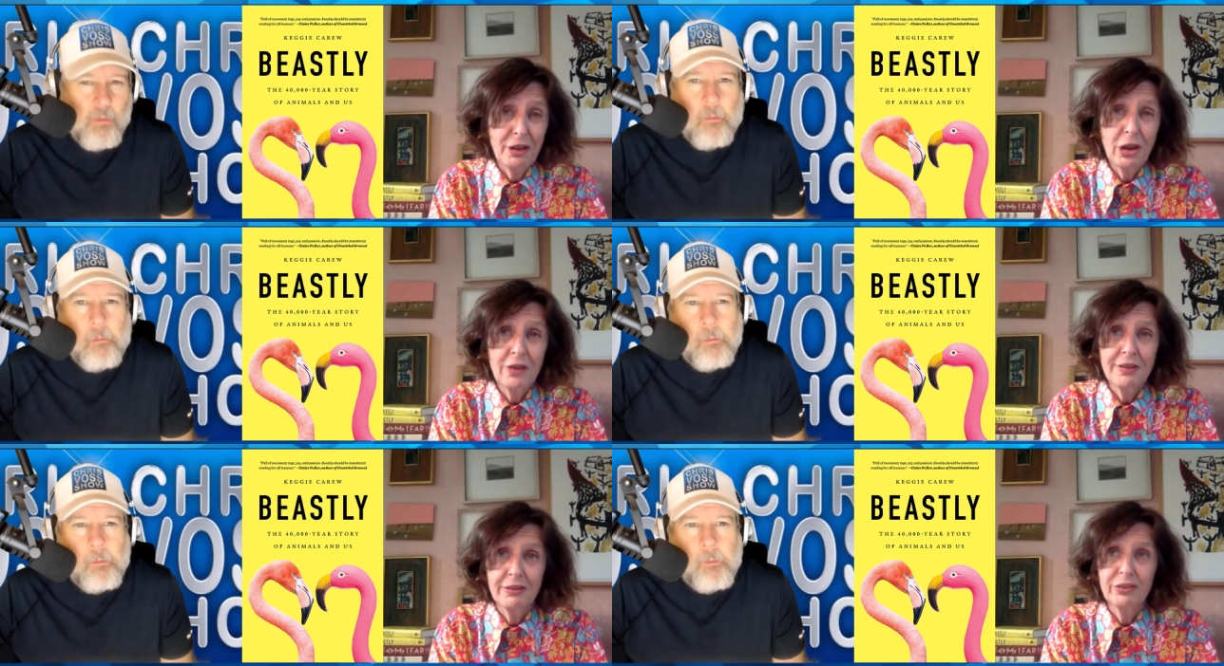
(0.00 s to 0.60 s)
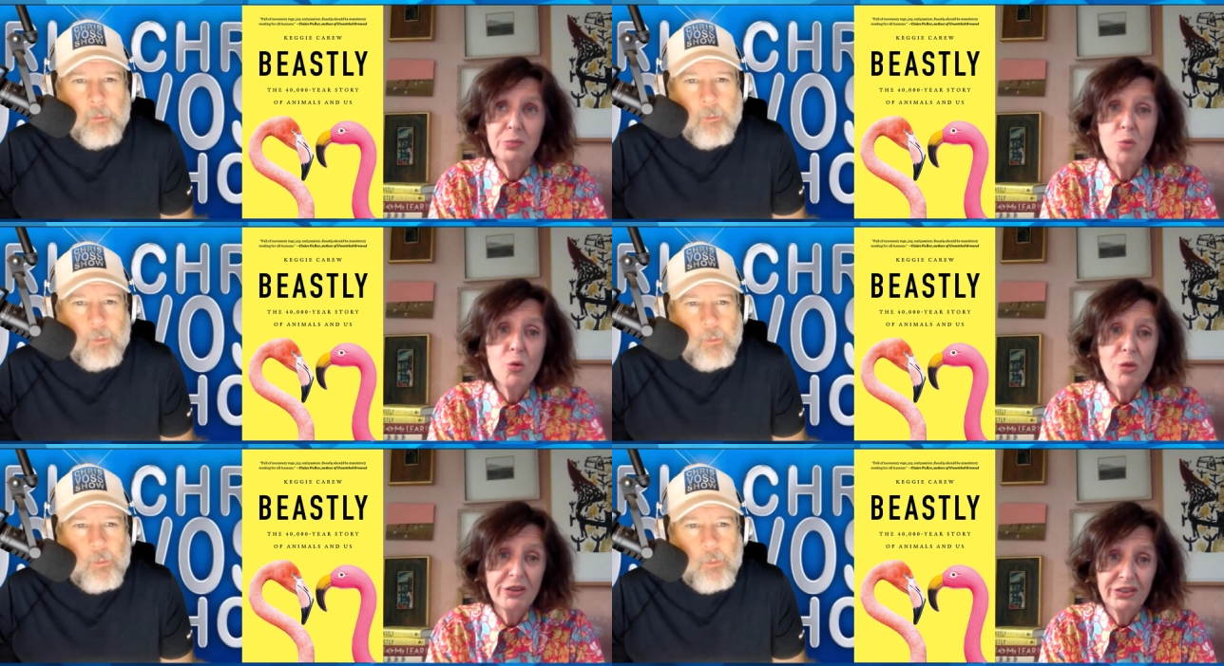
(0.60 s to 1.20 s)
Speaker 1: the, the
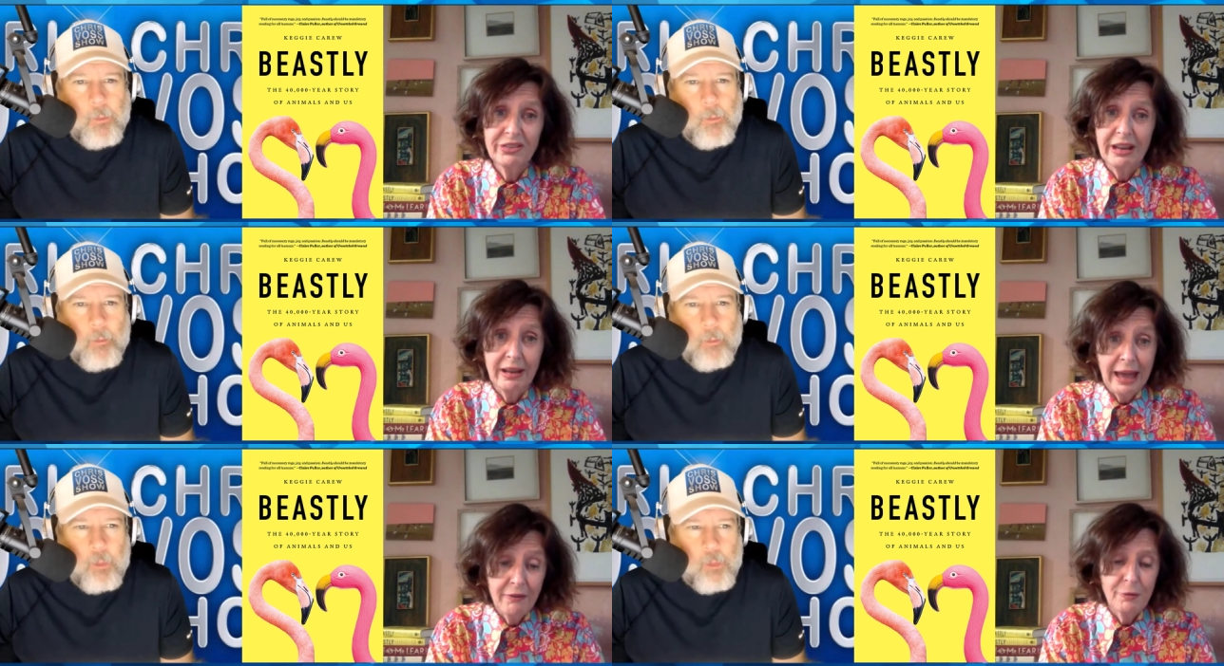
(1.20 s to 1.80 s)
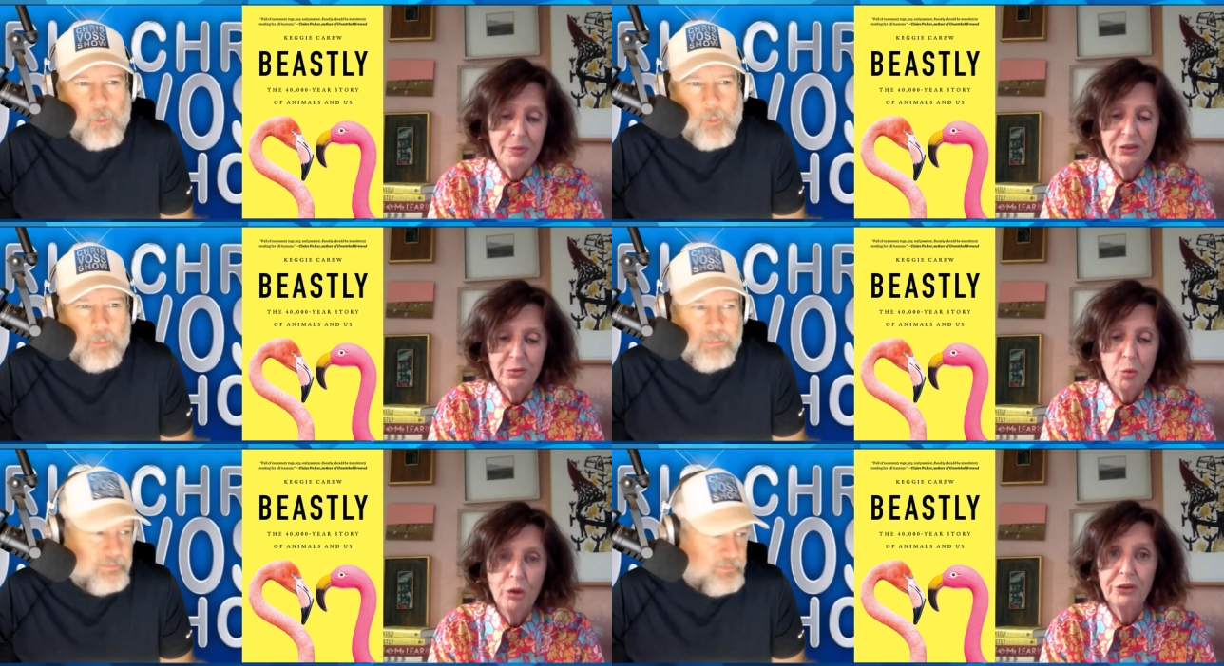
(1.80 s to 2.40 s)
smallest, from the
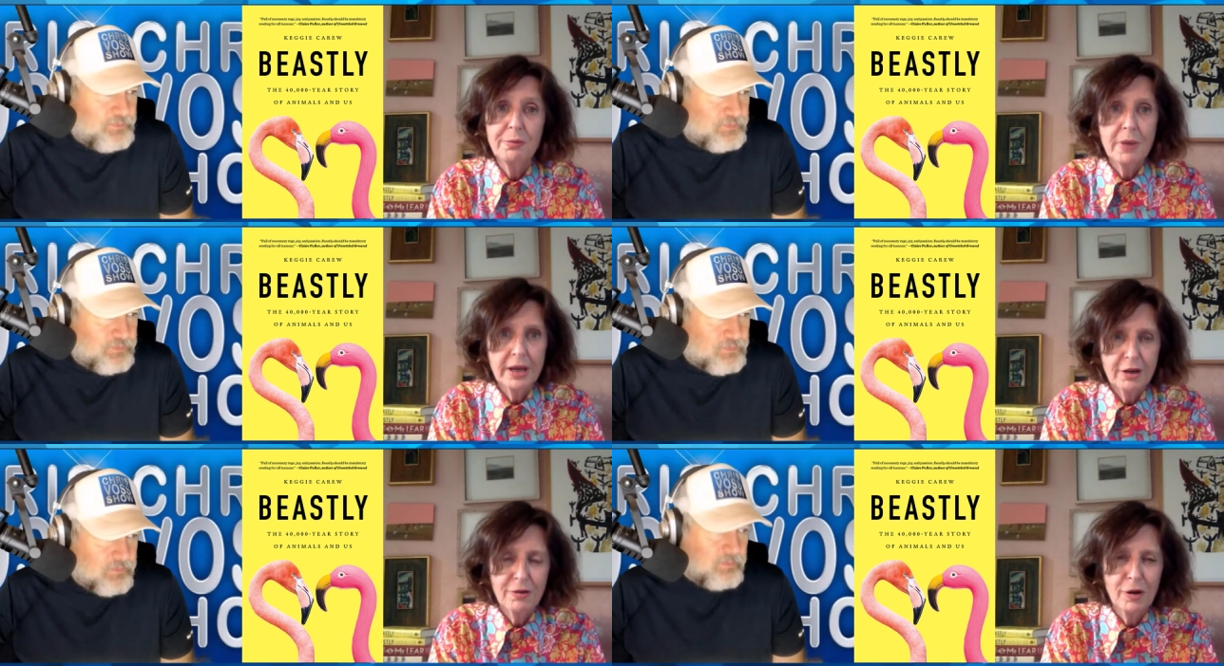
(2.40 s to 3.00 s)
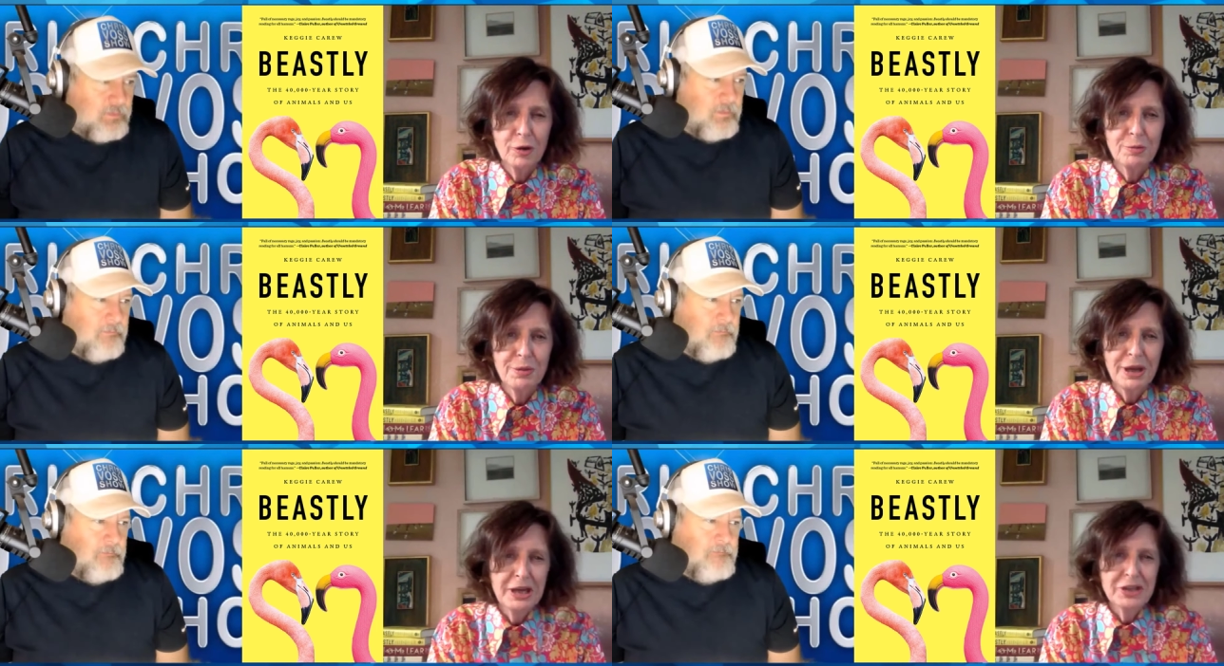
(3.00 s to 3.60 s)
smallest
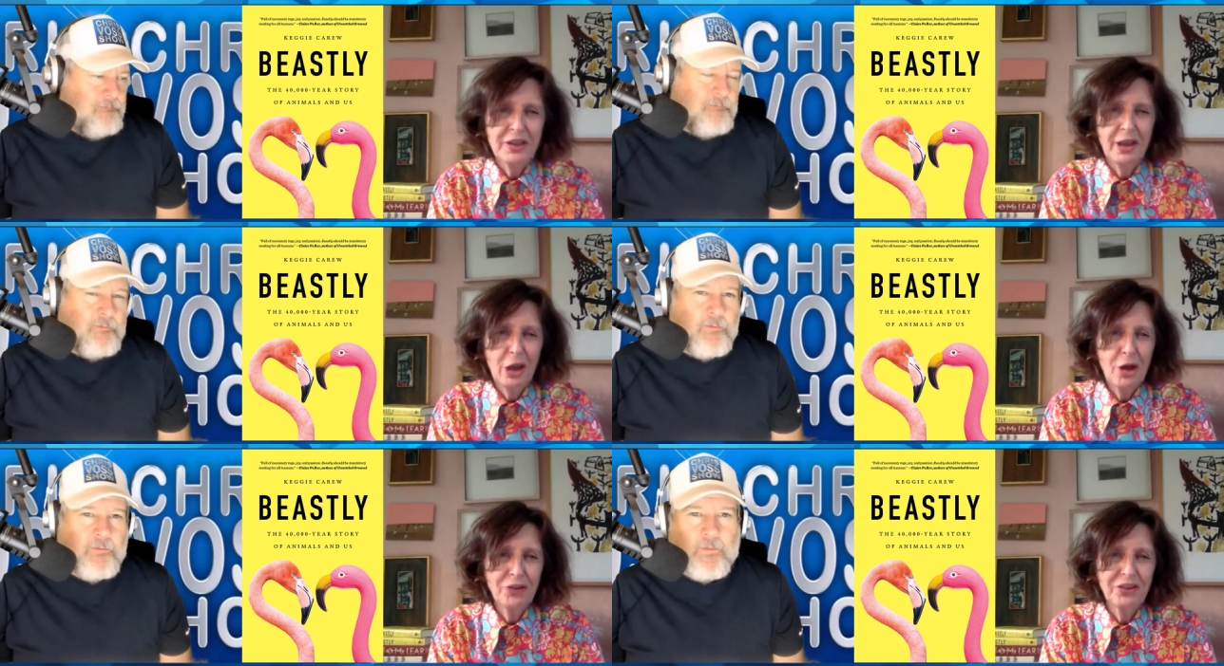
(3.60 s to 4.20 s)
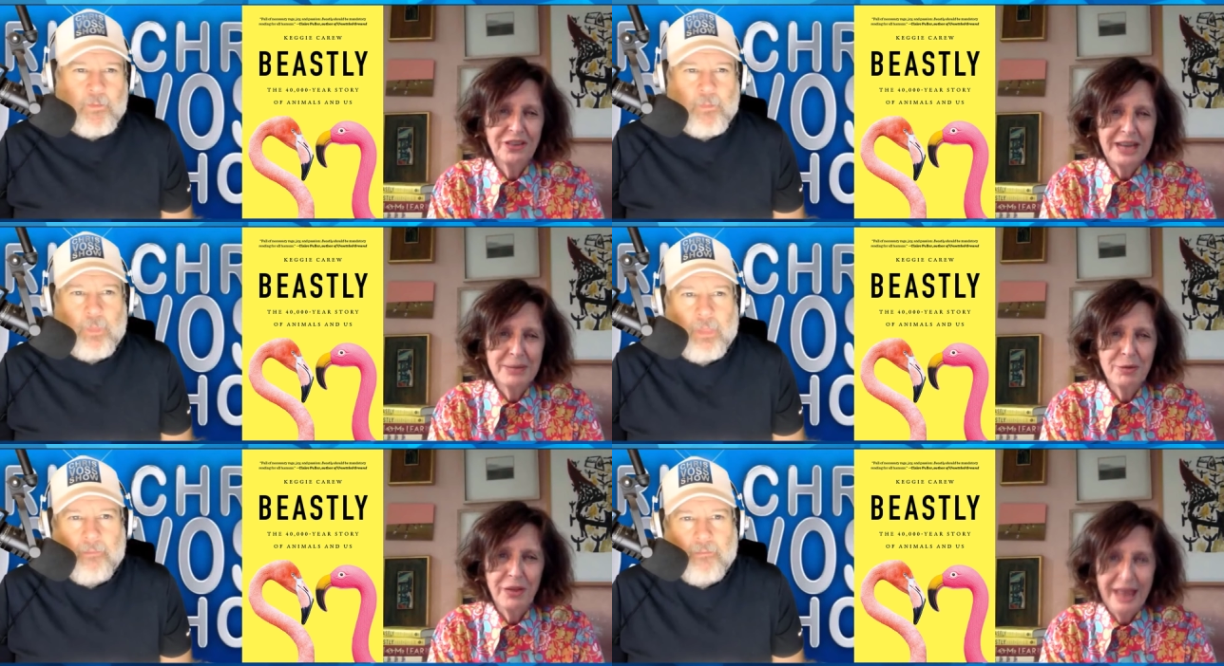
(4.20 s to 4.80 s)
microbe to the largest
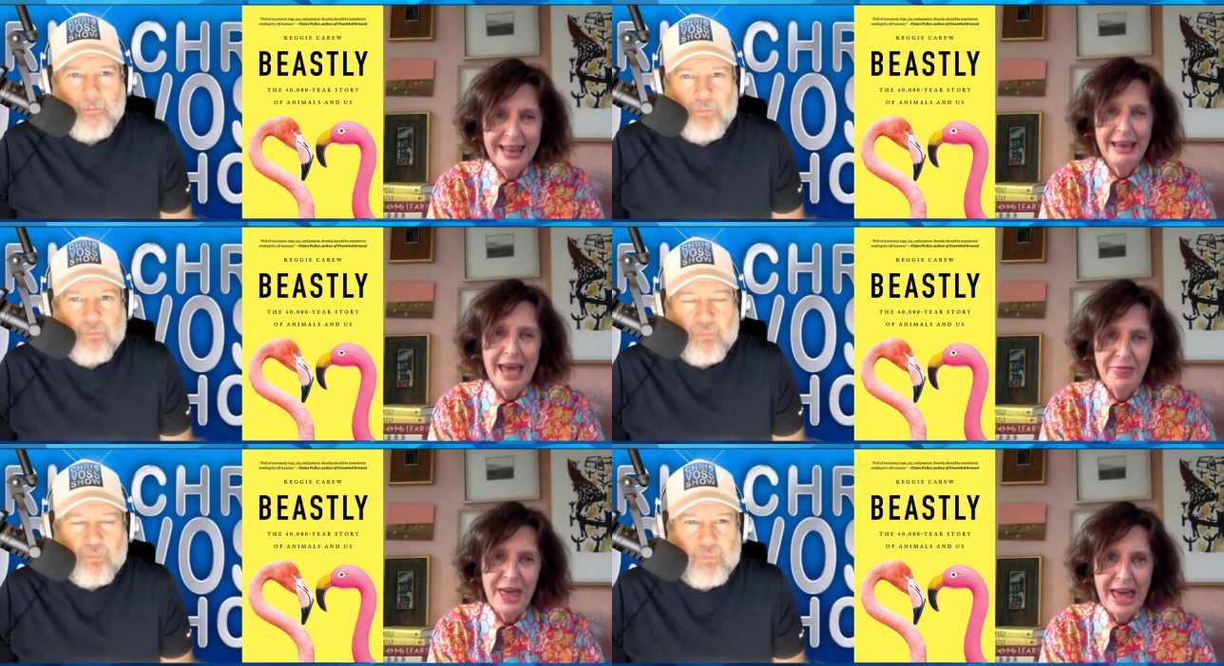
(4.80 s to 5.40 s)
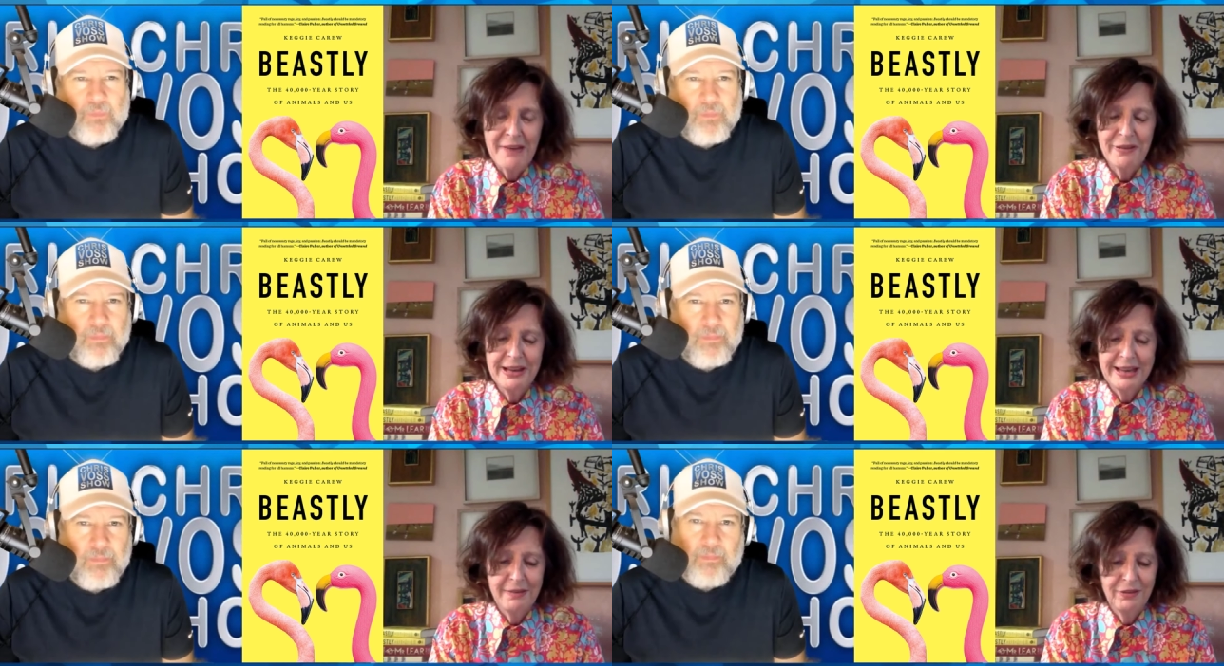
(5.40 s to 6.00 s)
animal that, that
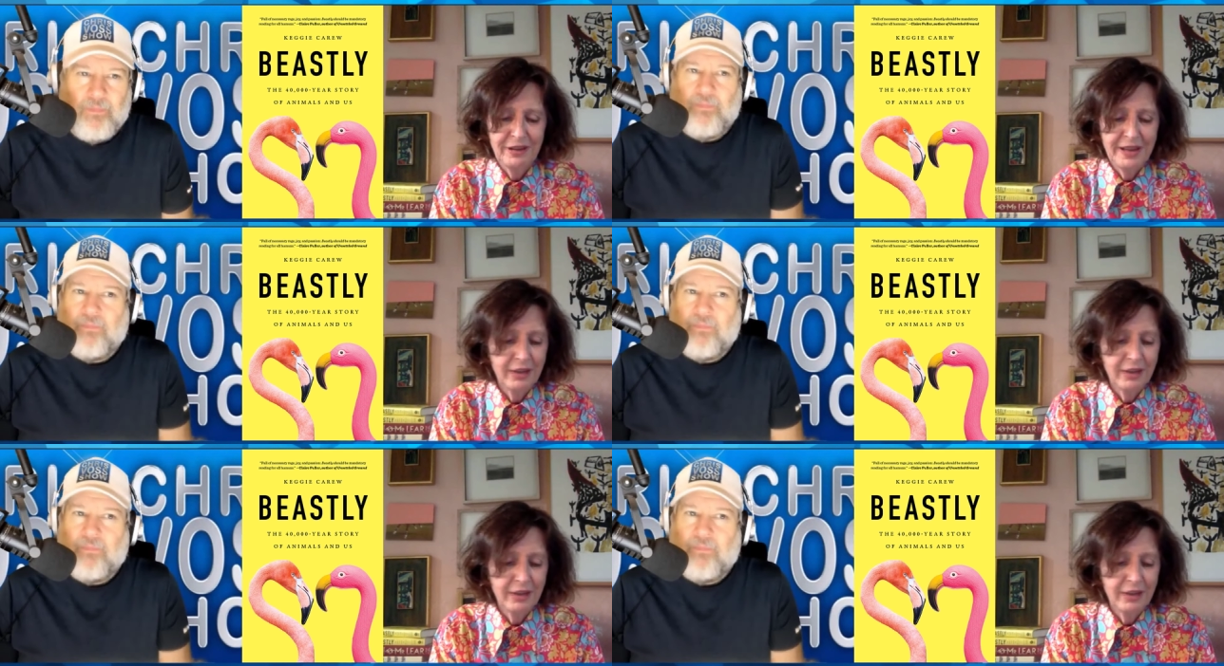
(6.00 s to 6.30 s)
ever lived. And